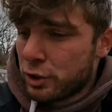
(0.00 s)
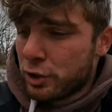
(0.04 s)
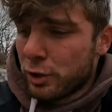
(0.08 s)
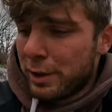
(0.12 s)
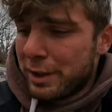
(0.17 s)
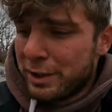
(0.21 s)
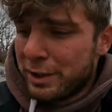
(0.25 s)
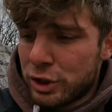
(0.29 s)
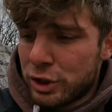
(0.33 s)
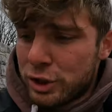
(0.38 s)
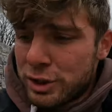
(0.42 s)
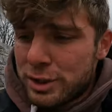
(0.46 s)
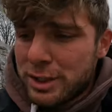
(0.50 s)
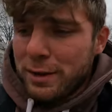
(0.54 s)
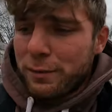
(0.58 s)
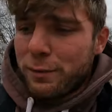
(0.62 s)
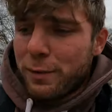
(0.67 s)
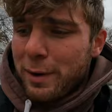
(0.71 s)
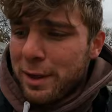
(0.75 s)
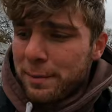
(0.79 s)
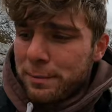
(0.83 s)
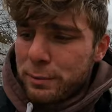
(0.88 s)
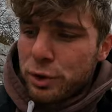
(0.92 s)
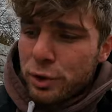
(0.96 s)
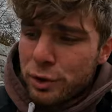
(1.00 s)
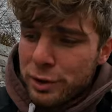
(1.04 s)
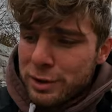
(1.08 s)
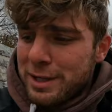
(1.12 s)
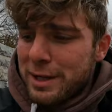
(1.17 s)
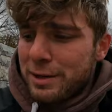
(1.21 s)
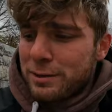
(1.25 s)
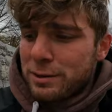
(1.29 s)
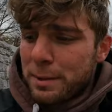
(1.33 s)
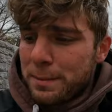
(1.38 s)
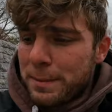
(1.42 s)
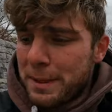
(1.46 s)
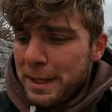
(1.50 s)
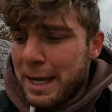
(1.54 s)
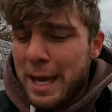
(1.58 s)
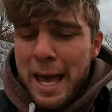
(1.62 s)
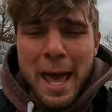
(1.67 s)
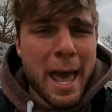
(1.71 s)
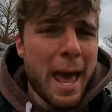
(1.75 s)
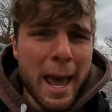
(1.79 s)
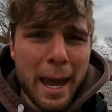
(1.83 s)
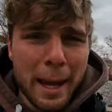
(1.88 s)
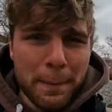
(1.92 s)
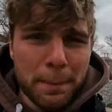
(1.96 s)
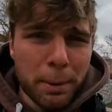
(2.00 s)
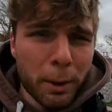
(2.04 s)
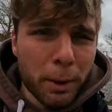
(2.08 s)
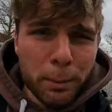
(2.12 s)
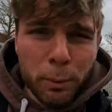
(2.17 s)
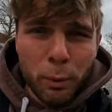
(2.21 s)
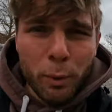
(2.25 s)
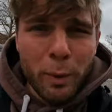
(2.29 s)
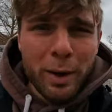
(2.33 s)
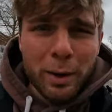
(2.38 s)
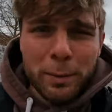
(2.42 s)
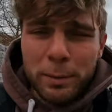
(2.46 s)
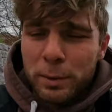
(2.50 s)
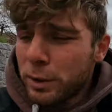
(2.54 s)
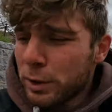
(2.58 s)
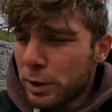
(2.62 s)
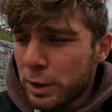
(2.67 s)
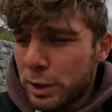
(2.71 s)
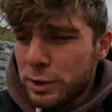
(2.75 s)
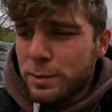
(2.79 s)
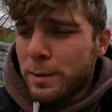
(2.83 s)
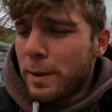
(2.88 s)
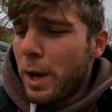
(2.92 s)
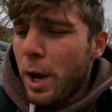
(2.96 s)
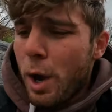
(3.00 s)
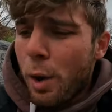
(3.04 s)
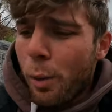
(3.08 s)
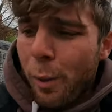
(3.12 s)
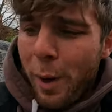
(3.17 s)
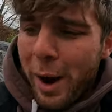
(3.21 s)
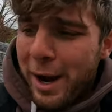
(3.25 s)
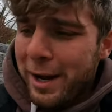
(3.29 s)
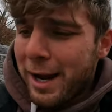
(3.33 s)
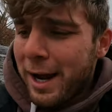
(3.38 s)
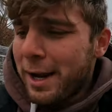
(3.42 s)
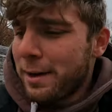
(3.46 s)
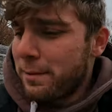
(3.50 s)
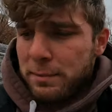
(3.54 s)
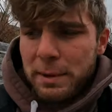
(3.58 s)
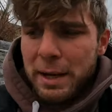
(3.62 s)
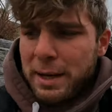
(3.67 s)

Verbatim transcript: So just see if one of them turns out to be a purple wailmer, because why not?